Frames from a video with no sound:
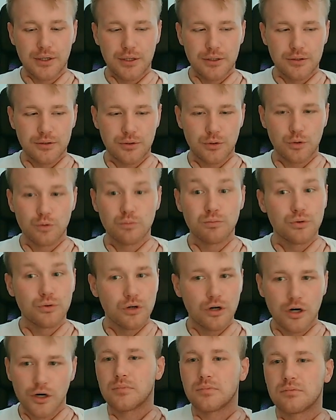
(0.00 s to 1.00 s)

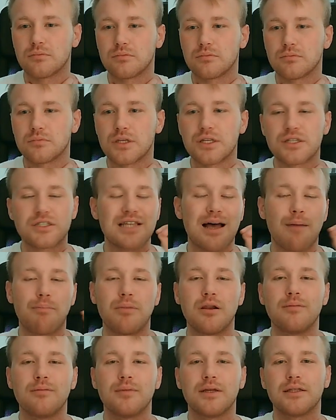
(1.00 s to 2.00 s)
broad. This
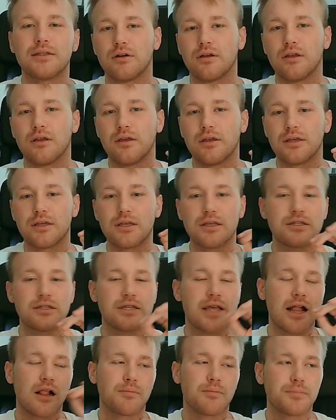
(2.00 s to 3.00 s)
supplement is
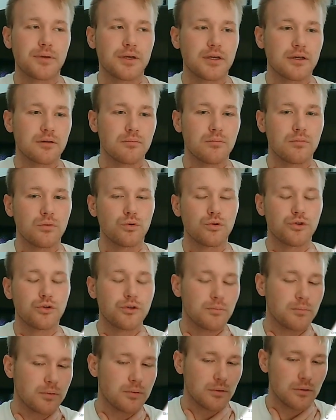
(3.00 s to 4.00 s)
helping
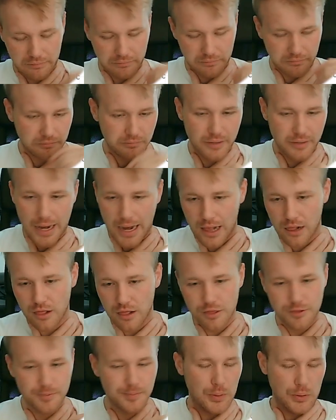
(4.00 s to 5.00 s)
multiple
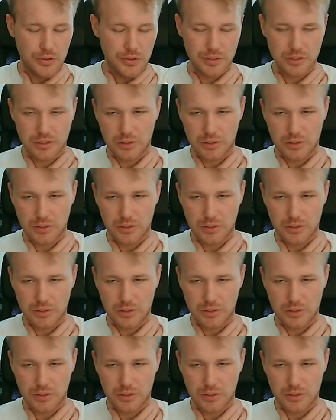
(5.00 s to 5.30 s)
health points,